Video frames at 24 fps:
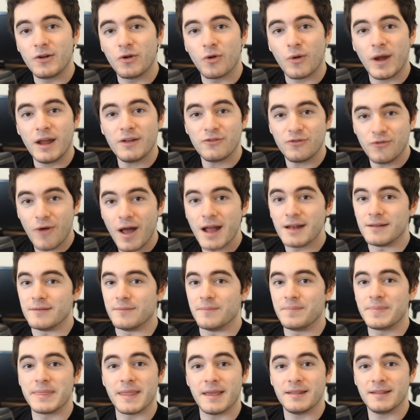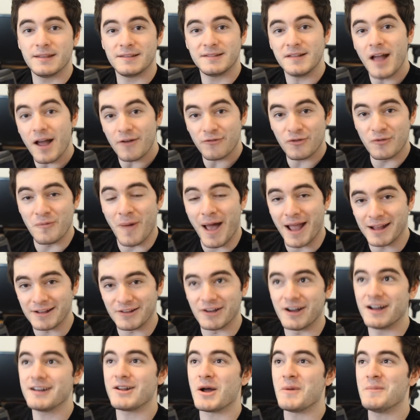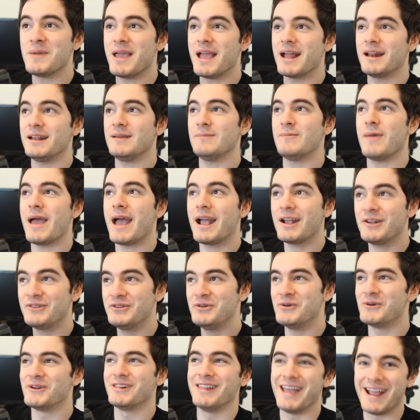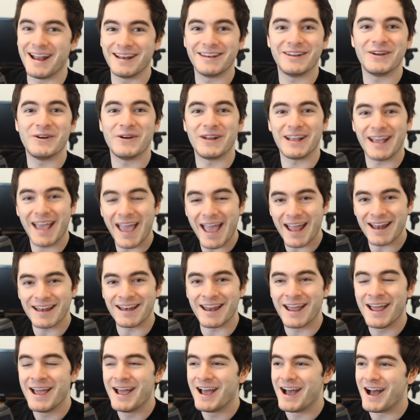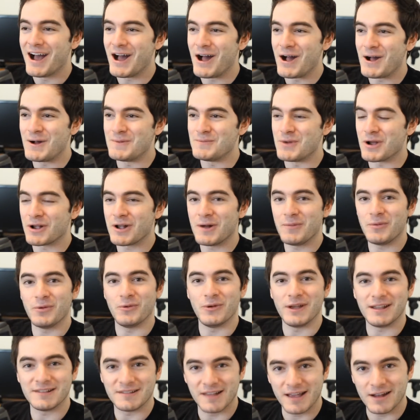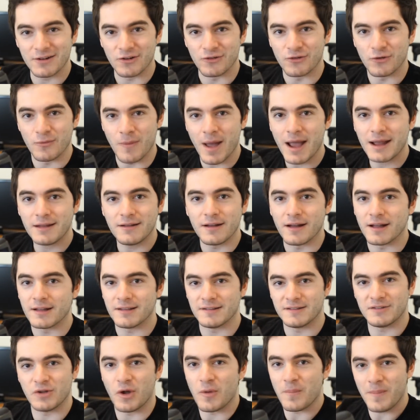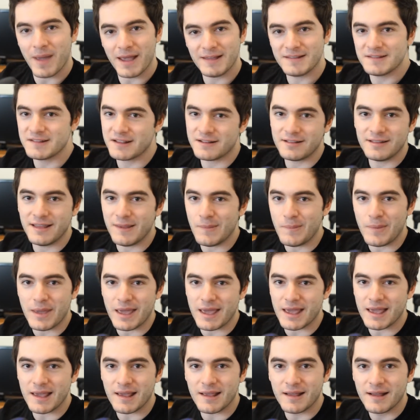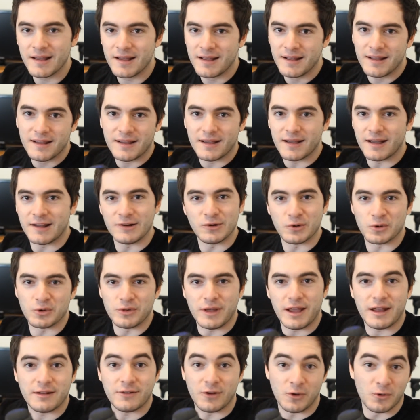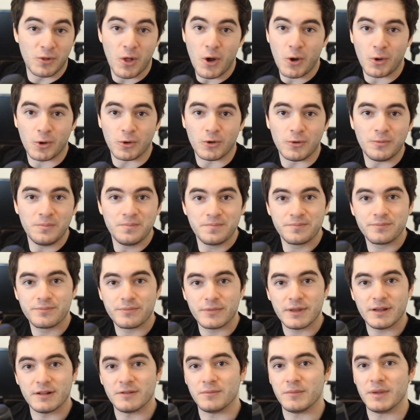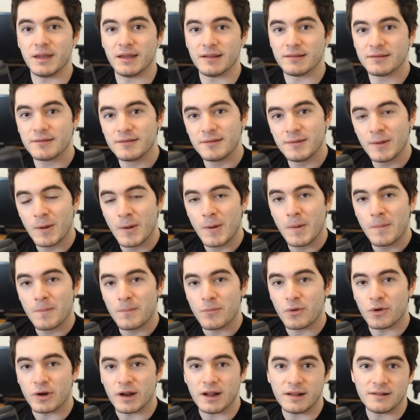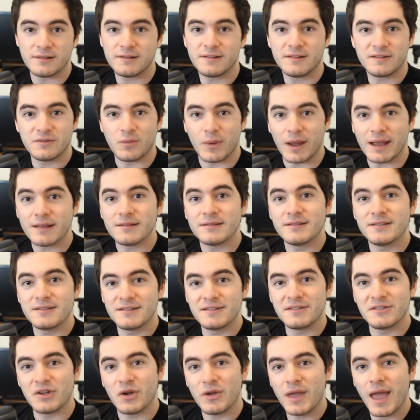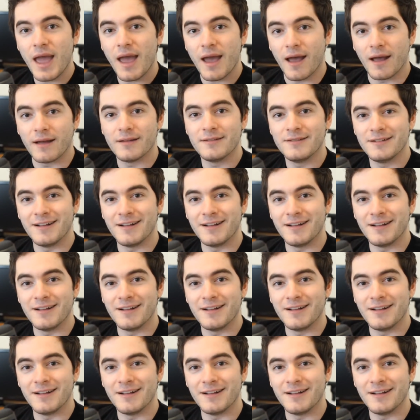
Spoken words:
great fun. And it's not for Minecon. I'll be heading back to Orlando again a couple weeks later for Minecon, so I'll basically be an Orlando local. It'll be pretty sweet. So yeah,